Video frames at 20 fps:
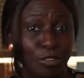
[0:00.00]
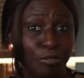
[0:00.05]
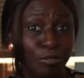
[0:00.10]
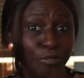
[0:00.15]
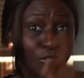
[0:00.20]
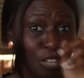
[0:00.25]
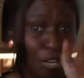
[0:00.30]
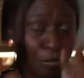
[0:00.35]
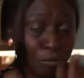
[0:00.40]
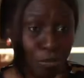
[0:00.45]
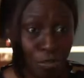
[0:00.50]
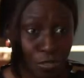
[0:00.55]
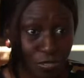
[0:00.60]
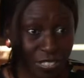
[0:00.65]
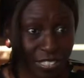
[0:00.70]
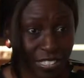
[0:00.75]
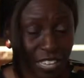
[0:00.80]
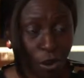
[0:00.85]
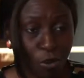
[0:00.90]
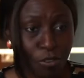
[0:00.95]
We've done
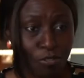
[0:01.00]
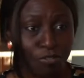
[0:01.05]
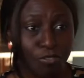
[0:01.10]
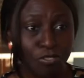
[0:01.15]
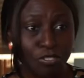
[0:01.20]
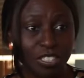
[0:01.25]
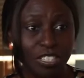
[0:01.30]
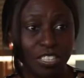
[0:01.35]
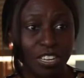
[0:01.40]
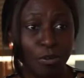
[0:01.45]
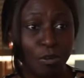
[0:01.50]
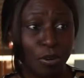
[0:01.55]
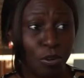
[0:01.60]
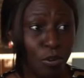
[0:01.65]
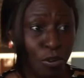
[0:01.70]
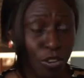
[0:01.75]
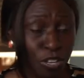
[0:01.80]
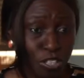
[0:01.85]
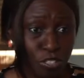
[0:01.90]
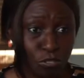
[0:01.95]
movies now in Worcester. We're
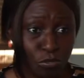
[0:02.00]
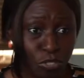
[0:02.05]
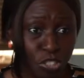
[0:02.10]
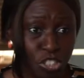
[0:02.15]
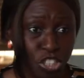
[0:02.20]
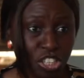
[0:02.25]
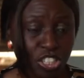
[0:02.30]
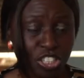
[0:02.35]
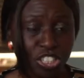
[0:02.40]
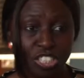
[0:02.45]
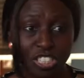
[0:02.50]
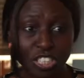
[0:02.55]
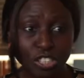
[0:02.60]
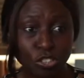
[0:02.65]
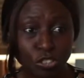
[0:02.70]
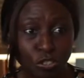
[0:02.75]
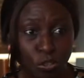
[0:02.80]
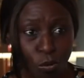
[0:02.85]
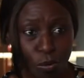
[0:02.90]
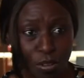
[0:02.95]
going to churches and
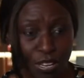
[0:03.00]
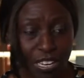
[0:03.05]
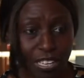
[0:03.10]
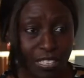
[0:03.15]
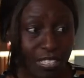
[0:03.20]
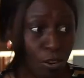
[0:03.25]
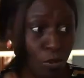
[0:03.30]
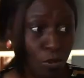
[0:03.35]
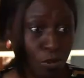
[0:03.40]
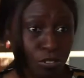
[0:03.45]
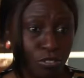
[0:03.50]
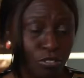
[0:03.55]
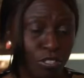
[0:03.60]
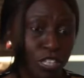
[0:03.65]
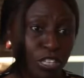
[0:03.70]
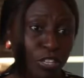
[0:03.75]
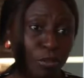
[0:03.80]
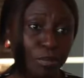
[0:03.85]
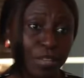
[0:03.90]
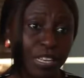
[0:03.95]
showing it and going to the
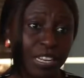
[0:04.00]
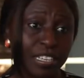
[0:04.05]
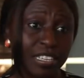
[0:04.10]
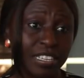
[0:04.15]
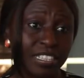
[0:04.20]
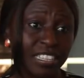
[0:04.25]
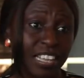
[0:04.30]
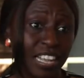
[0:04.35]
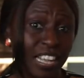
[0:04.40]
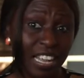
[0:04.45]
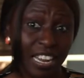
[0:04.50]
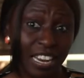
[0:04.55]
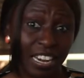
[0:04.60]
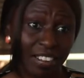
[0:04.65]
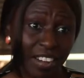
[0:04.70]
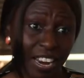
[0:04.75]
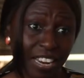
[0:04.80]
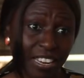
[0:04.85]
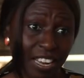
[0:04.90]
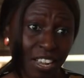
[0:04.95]
communities.
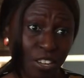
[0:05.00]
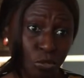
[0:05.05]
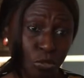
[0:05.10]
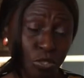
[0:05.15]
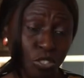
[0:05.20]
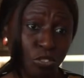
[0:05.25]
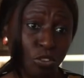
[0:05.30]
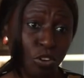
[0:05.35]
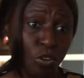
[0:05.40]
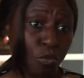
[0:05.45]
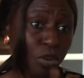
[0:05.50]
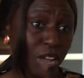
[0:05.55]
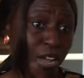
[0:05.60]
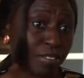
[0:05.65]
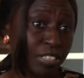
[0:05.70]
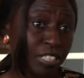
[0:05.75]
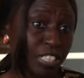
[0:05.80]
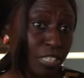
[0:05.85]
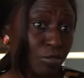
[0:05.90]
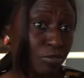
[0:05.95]
Right now, as we talk, we
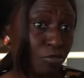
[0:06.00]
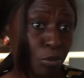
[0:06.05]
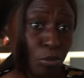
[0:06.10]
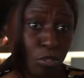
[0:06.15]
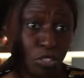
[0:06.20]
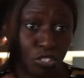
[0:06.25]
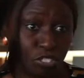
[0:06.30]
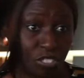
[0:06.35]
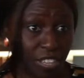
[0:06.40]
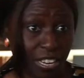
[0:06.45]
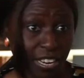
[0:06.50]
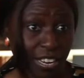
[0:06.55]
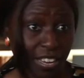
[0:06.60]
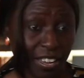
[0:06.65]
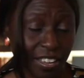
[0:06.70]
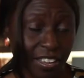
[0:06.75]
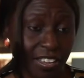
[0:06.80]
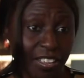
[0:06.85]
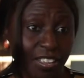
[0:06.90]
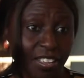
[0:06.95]
have a team from
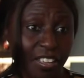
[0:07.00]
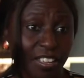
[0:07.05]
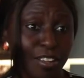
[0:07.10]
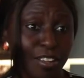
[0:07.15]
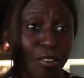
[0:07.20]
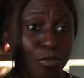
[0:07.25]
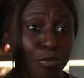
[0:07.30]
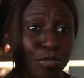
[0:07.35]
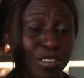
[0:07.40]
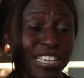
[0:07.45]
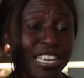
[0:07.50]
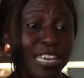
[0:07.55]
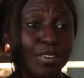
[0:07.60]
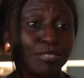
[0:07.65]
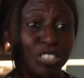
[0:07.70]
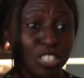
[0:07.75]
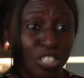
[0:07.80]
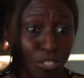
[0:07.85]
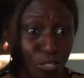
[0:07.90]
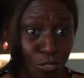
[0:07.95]
Australia who
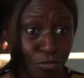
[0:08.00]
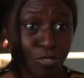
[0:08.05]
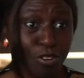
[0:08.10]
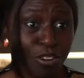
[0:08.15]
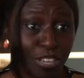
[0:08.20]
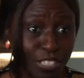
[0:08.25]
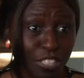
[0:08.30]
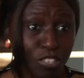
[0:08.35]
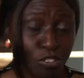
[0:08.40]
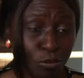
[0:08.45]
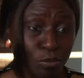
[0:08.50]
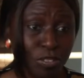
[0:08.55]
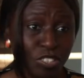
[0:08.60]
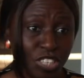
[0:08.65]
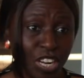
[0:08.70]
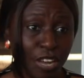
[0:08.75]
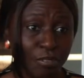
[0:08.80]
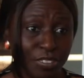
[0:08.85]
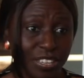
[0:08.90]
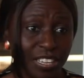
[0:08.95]
came just to focus on human
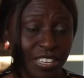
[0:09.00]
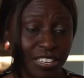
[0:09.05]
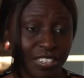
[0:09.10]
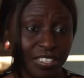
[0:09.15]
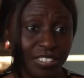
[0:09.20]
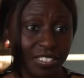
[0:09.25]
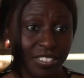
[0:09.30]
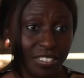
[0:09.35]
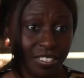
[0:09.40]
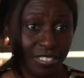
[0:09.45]
trafficking.